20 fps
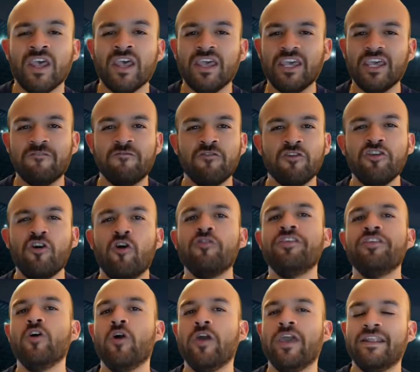Even though
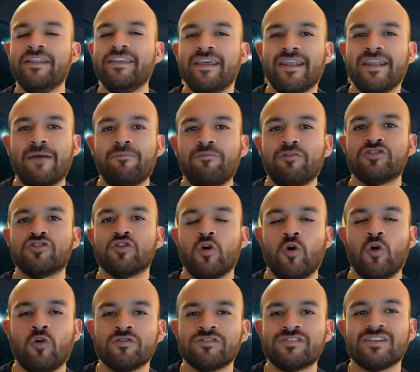the Indianapolis
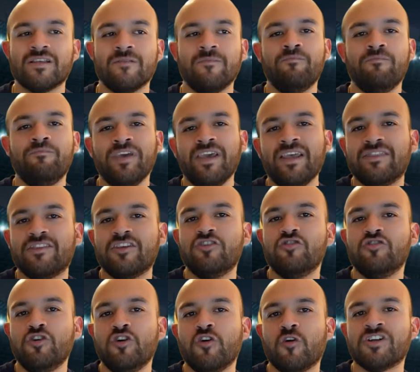Colts beat the
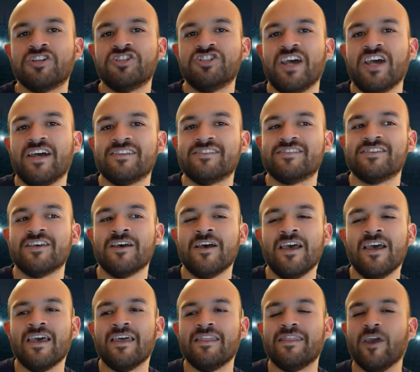New York Jets,
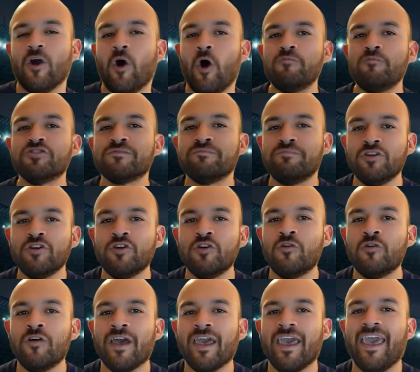they almost
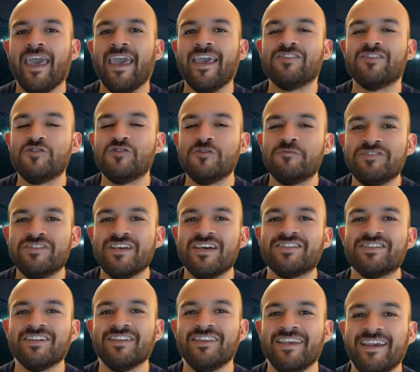blew a
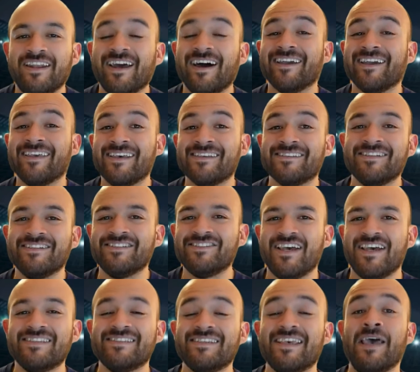2-possession lead against the
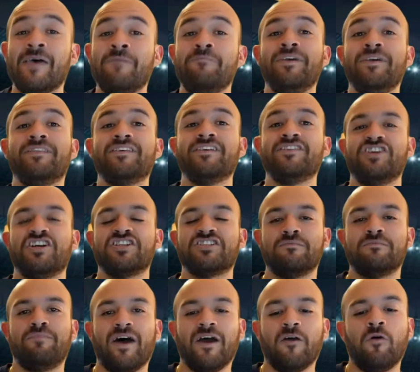Jets and beat the Jets
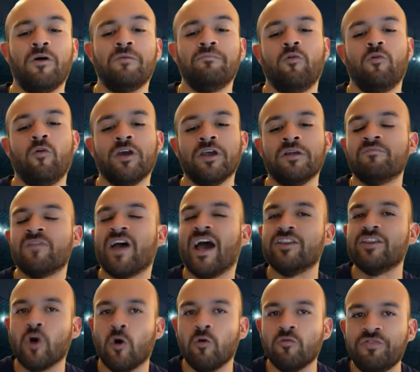by 1 point. I
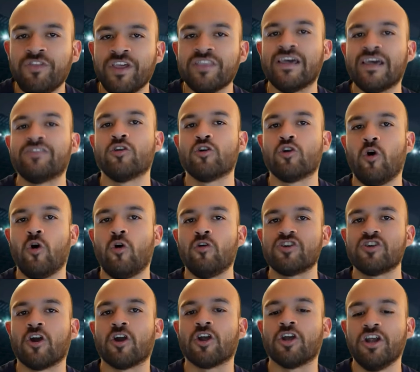don't think that the Colts
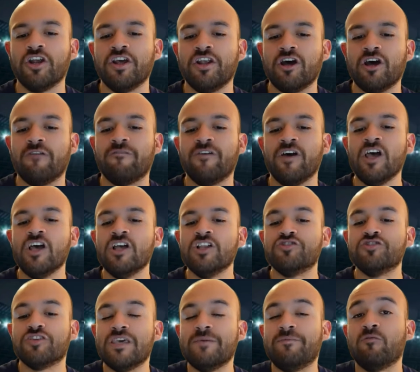are good enough
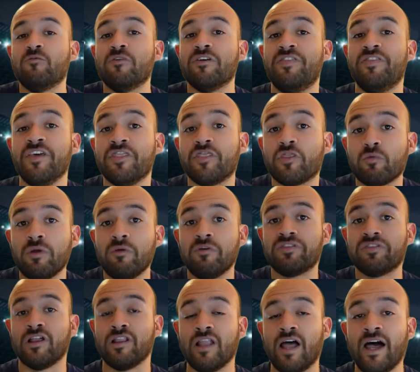to keep it within 3 with
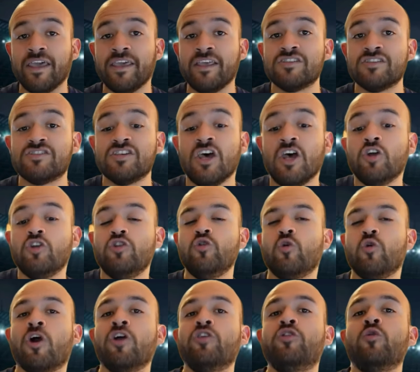the Lions,
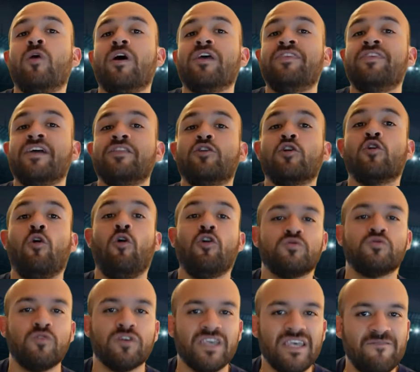nor do I think the Colts
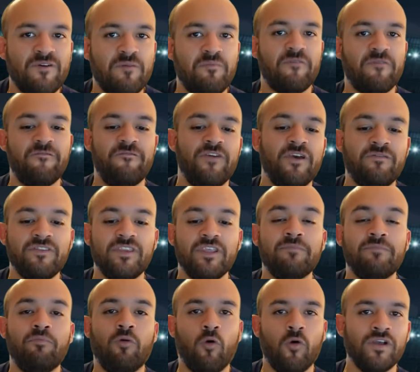will give up
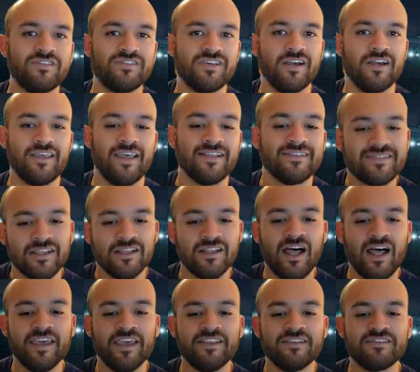50 points against the
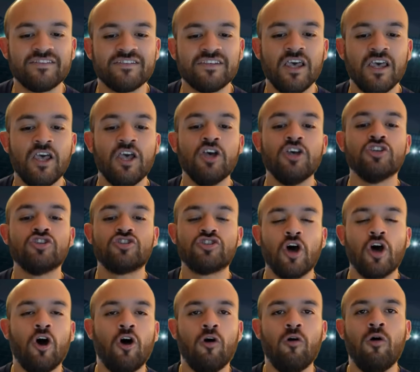Lions.
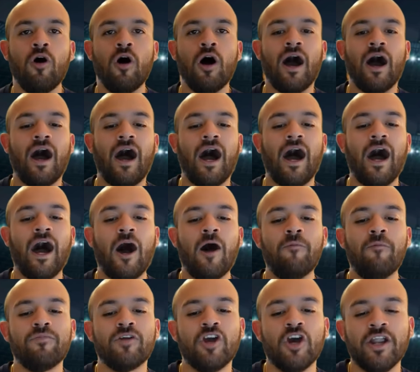So
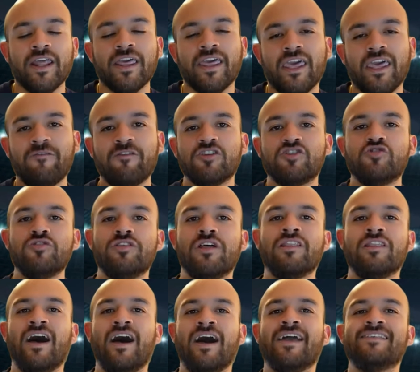I'm going to give it to the
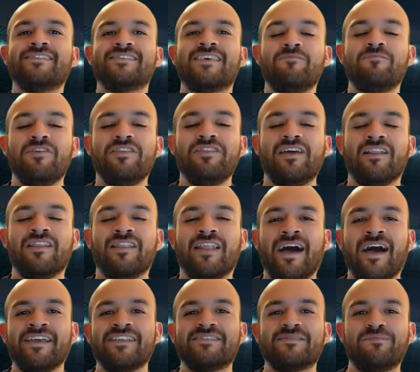Lions. Give me the
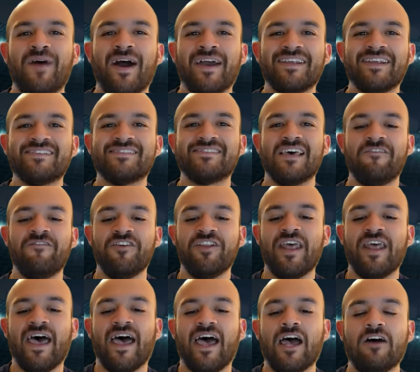Lions minus
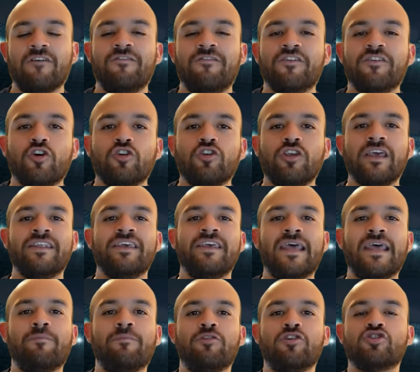7.5. The Indianapolis